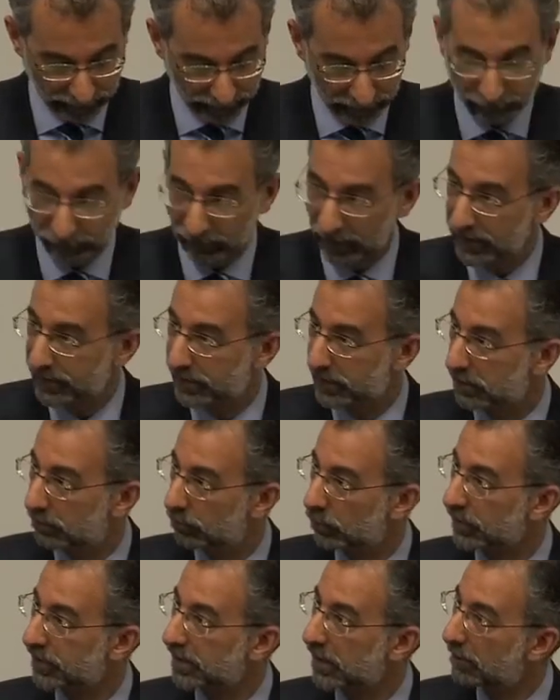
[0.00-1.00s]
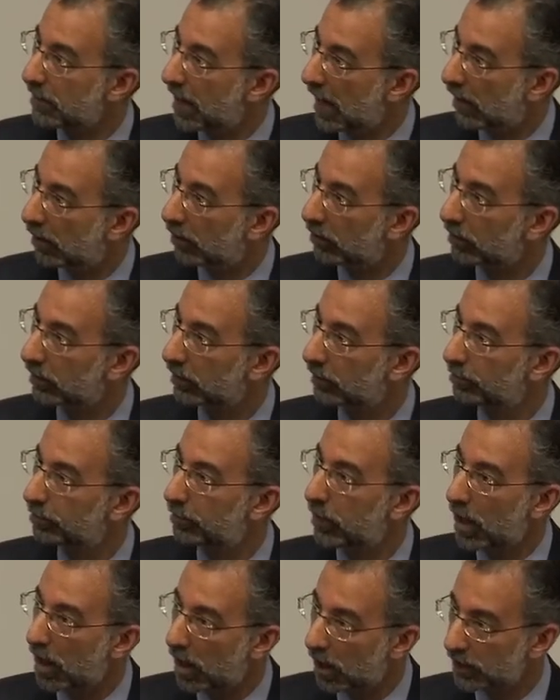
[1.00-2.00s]
that racism was somehow
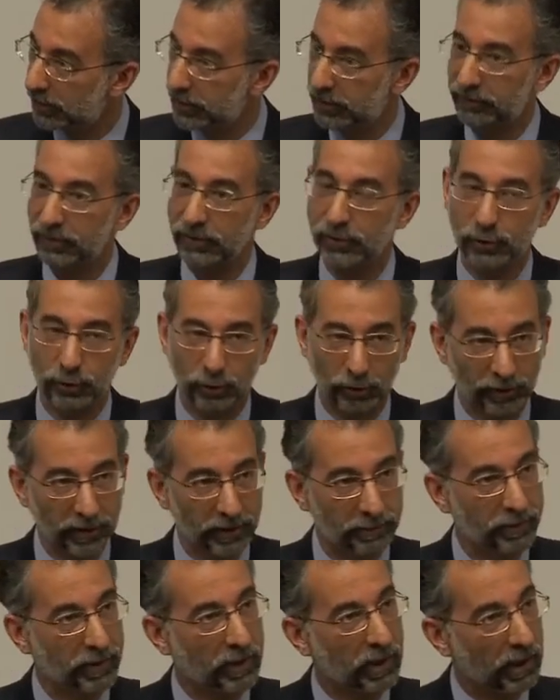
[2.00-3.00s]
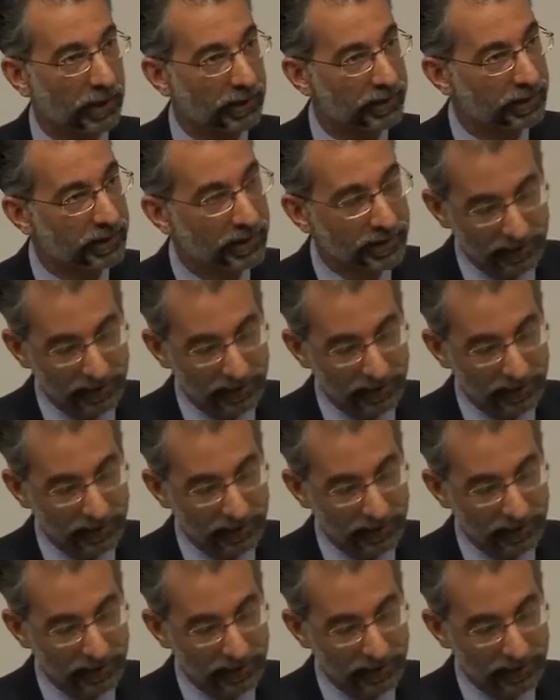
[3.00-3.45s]
part of the story behind an